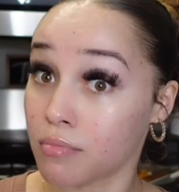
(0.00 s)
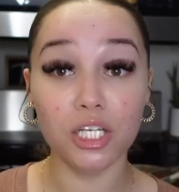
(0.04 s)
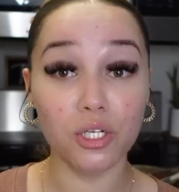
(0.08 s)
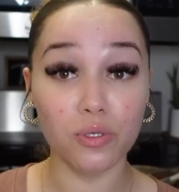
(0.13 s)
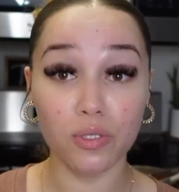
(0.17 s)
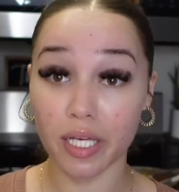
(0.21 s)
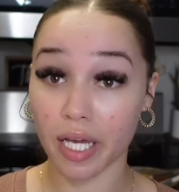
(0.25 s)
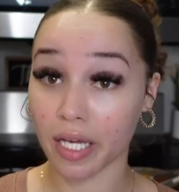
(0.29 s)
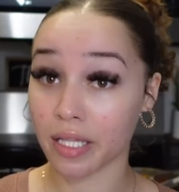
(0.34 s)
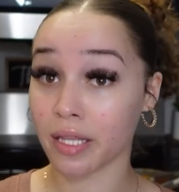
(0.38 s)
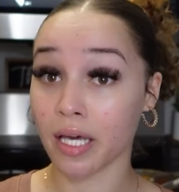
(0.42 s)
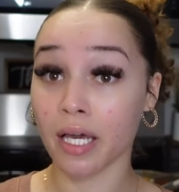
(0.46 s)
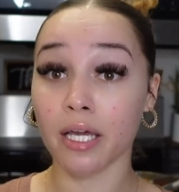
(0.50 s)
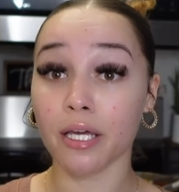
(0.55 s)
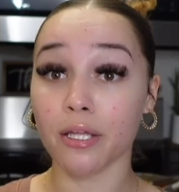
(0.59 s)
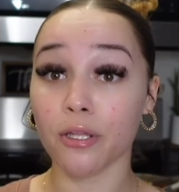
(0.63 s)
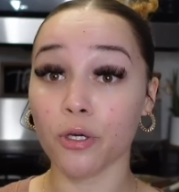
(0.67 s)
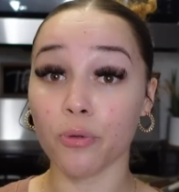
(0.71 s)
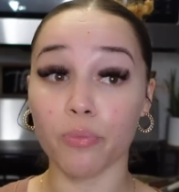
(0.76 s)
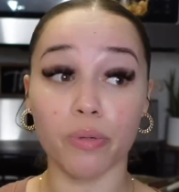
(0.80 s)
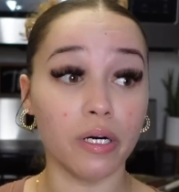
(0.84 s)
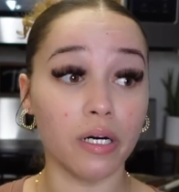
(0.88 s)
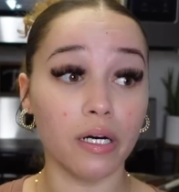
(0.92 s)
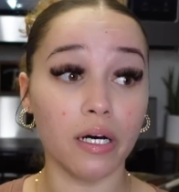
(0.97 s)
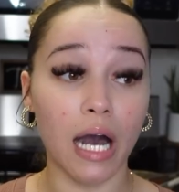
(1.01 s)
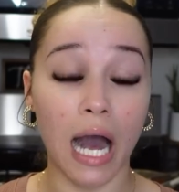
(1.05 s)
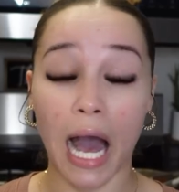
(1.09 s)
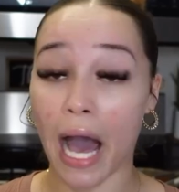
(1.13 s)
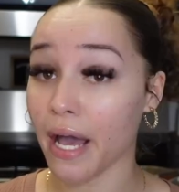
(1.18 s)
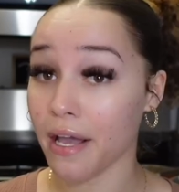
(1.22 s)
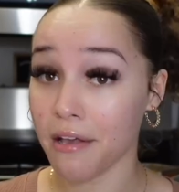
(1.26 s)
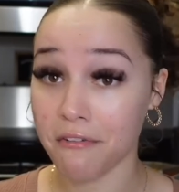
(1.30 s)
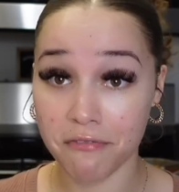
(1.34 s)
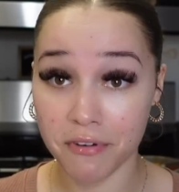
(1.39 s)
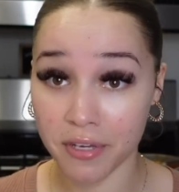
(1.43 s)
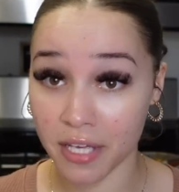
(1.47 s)
She was like, thank you, but
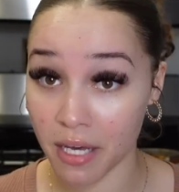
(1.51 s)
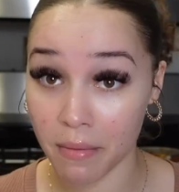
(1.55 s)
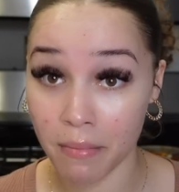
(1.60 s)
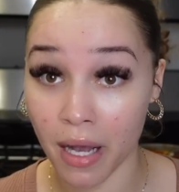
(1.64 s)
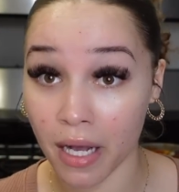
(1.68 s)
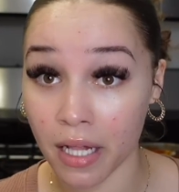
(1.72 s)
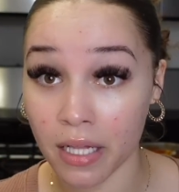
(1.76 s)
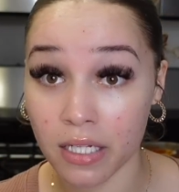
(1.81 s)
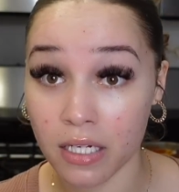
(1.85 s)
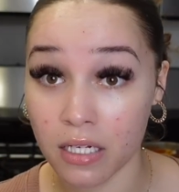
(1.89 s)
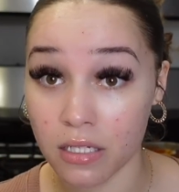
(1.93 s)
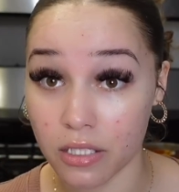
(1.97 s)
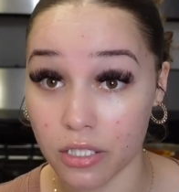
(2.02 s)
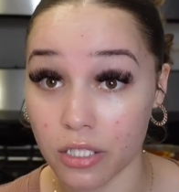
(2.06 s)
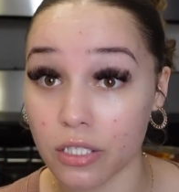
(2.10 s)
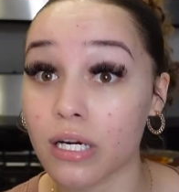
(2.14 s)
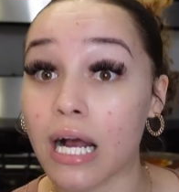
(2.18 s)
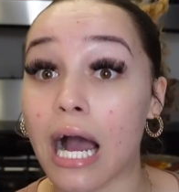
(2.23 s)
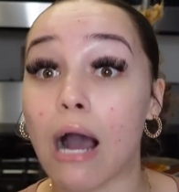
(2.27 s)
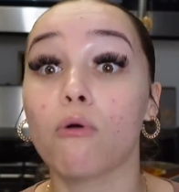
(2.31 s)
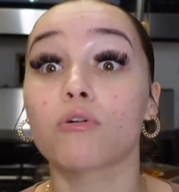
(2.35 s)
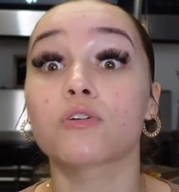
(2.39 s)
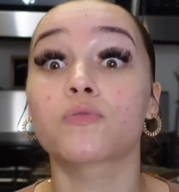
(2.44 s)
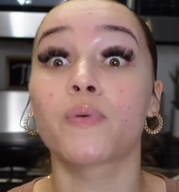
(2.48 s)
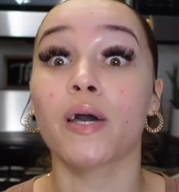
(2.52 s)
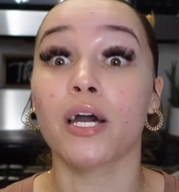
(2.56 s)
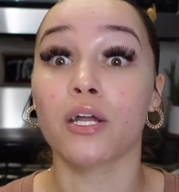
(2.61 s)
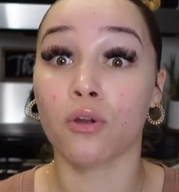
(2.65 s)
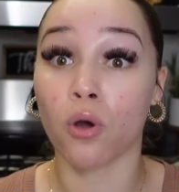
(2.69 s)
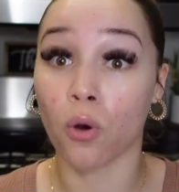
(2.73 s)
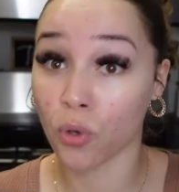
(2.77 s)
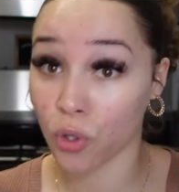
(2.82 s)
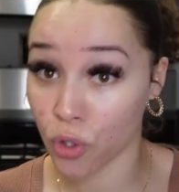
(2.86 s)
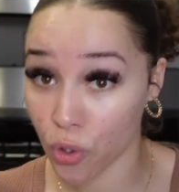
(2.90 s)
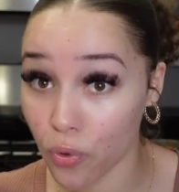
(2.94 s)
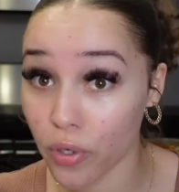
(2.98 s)
I ain't forget my cleanser. I was betting
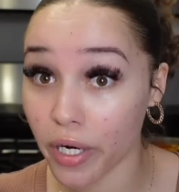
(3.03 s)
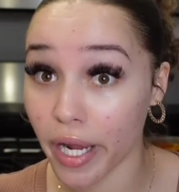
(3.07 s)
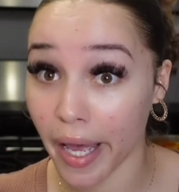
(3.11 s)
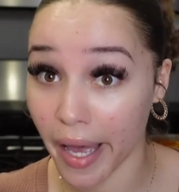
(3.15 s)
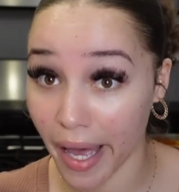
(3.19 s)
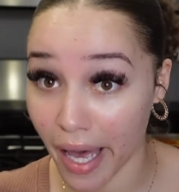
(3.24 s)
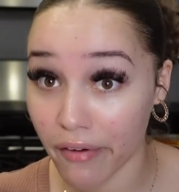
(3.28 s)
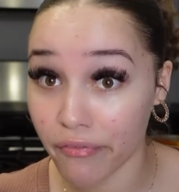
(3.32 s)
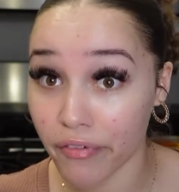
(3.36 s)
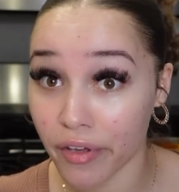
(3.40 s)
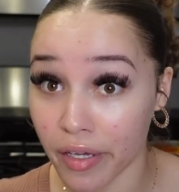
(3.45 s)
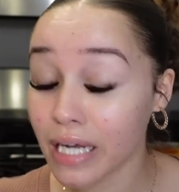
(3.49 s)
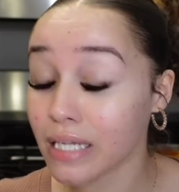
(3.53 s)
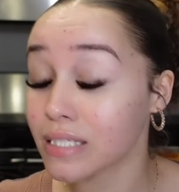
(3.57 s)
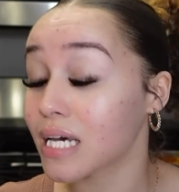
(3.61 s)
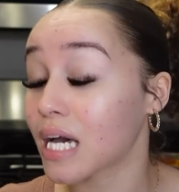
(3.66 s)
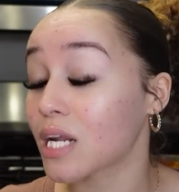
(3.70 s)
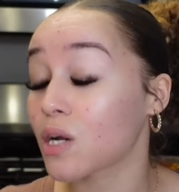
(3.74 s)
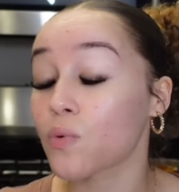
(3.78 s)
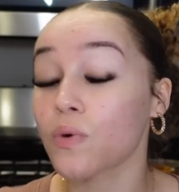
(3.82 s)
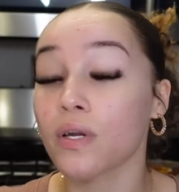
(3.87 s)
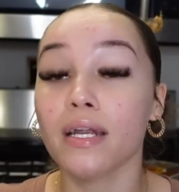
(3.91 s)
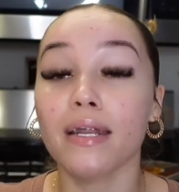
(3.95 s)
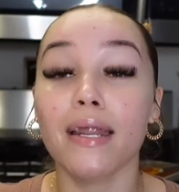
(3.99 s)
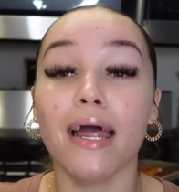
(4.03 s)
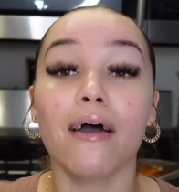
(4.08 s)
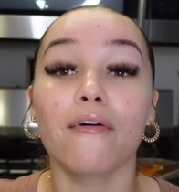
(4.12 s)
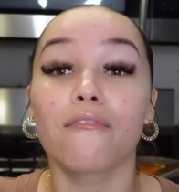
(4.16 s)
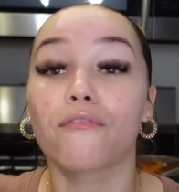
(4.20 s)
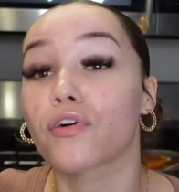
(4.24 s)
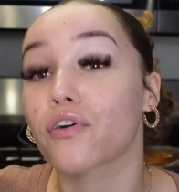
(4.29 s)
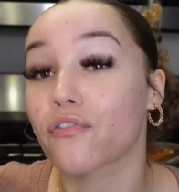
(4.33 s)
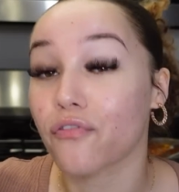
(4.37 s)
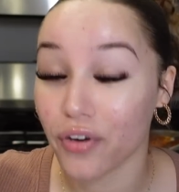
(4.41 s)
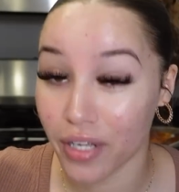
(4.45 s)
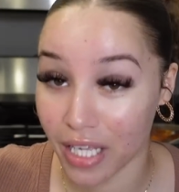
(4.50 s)
on you to have it because I don't
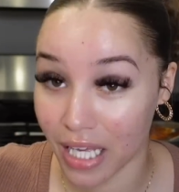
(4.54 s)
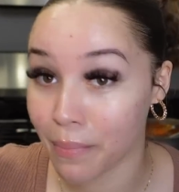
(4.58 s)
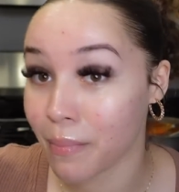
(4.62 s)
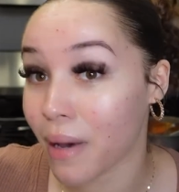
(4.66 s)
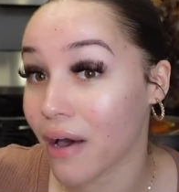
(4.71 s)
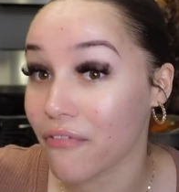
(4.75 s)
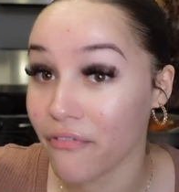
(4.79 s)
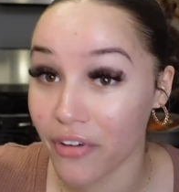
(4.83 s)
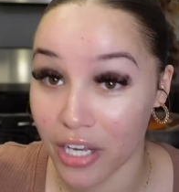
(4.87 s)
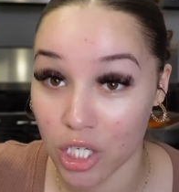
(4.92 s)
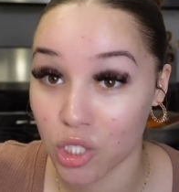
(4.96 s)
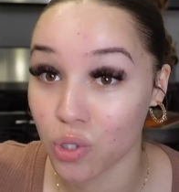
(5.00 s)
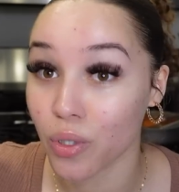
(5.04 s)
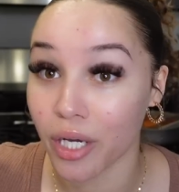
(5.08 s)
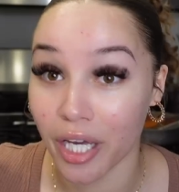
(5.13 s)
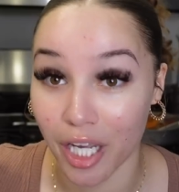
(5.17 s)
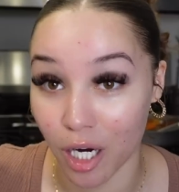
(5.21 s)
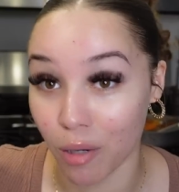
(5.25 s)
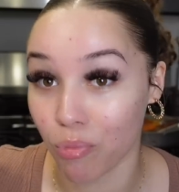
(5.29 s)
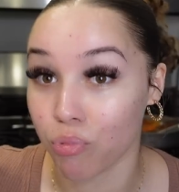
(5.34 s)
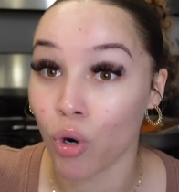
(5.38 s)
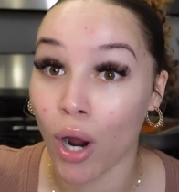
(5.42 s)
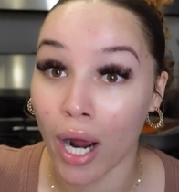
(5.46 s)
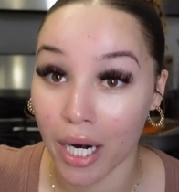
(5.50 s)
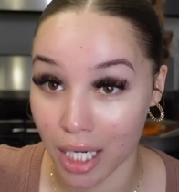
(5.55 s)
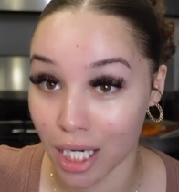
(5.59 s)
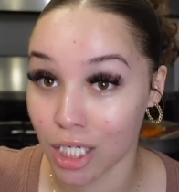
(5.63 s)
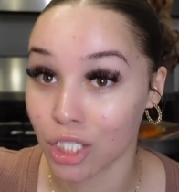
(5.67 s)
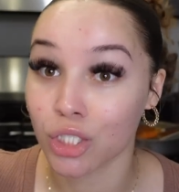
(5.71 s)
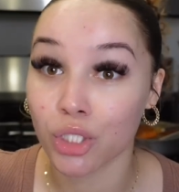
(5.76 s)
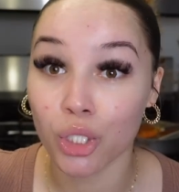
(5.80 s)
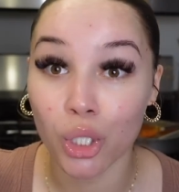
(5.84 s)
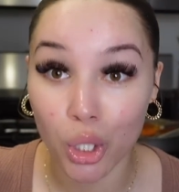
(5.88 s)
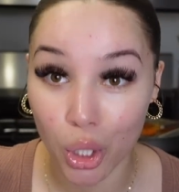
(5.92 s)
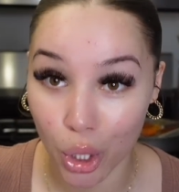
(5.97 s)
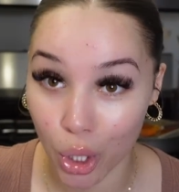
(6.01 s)
never forget my facial care
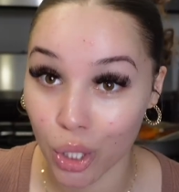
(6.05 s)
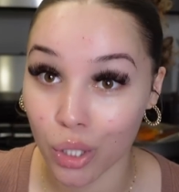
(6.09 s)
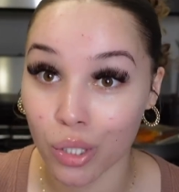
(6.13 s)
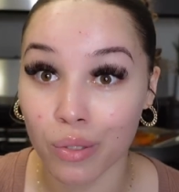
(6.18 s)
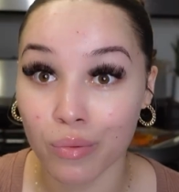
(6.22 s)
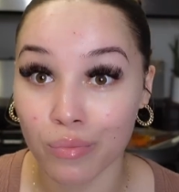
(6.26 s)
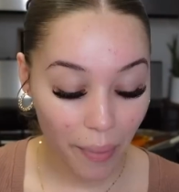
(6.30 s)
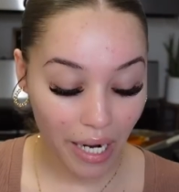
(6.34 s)
products, girl.